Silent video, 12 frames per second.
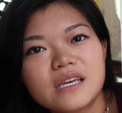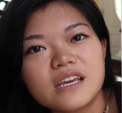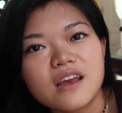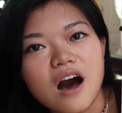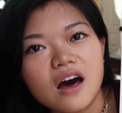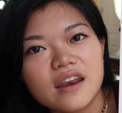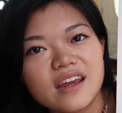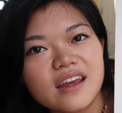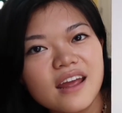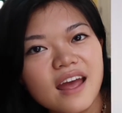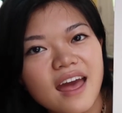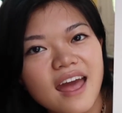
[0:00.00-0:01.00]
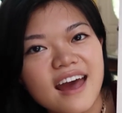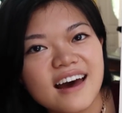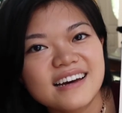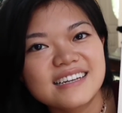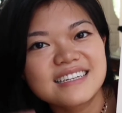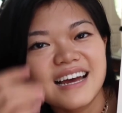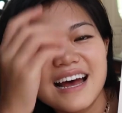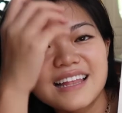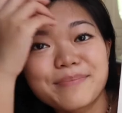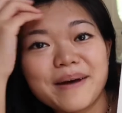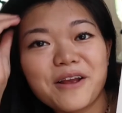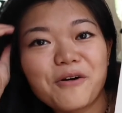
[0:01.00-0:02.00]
me yawning, and my